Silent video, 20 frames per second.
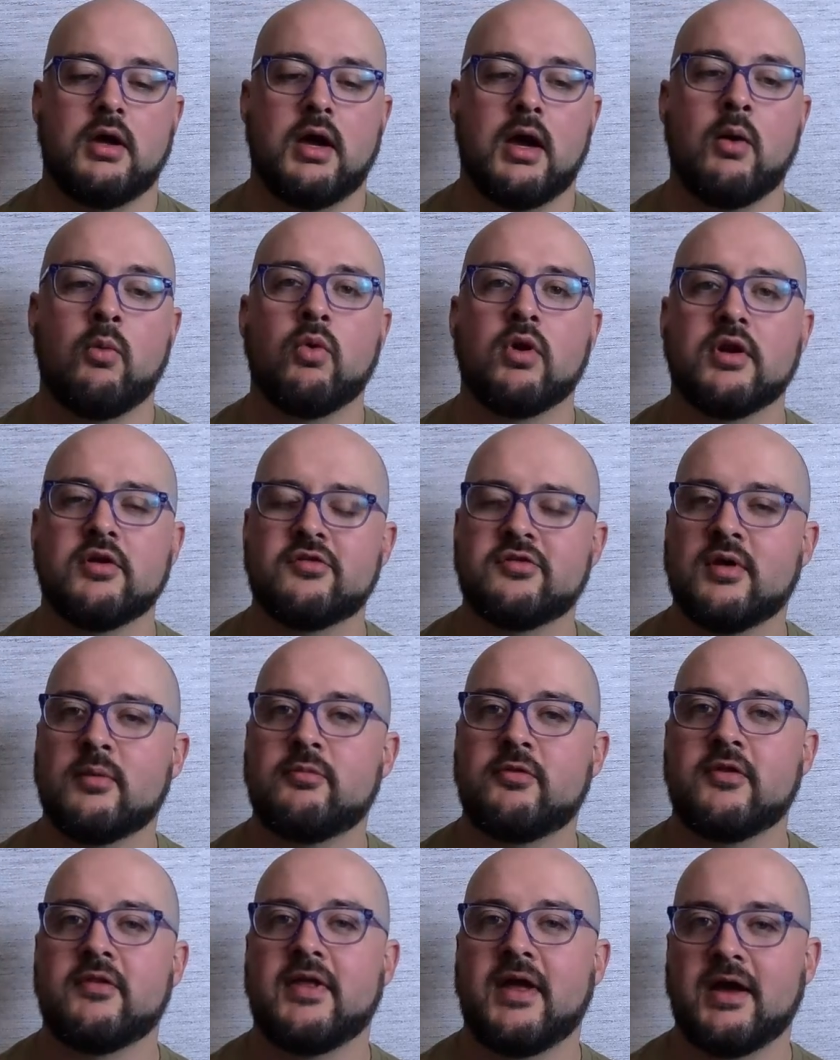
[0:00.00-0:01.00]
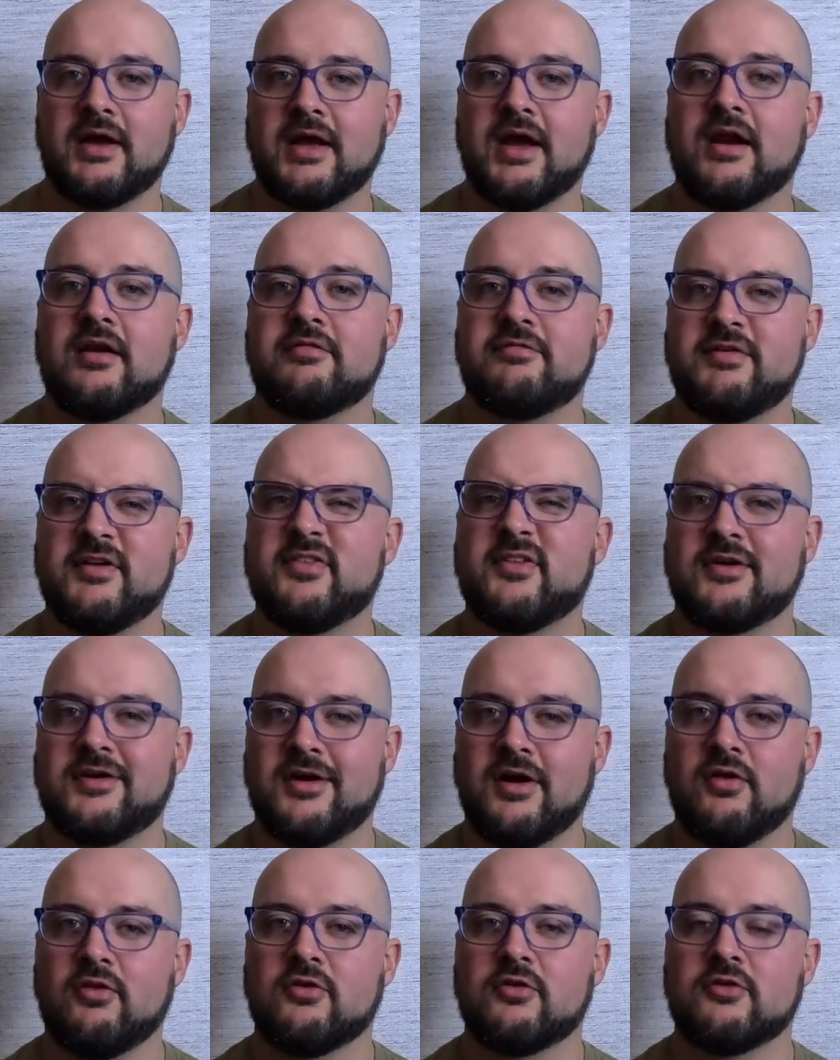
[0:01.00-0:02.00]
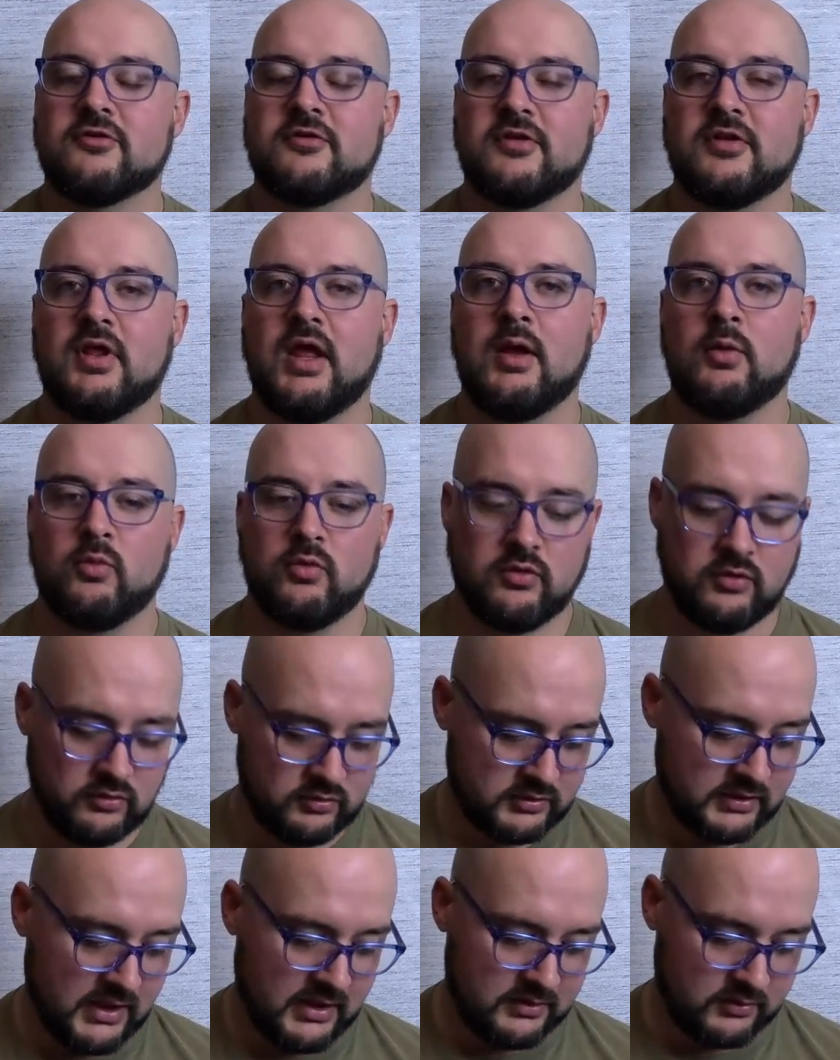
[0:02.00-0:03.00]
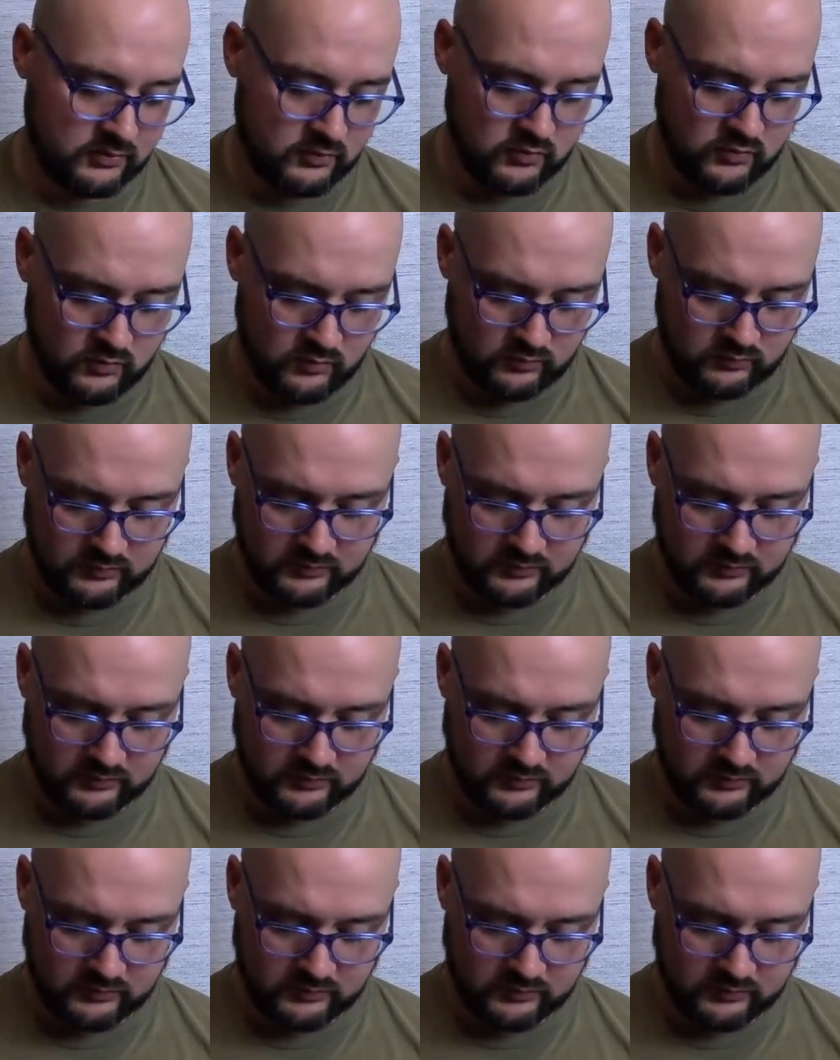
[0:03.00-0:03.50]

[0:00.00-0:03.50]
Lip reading: I wanted something that kind of fit the colors and would look kind of cool.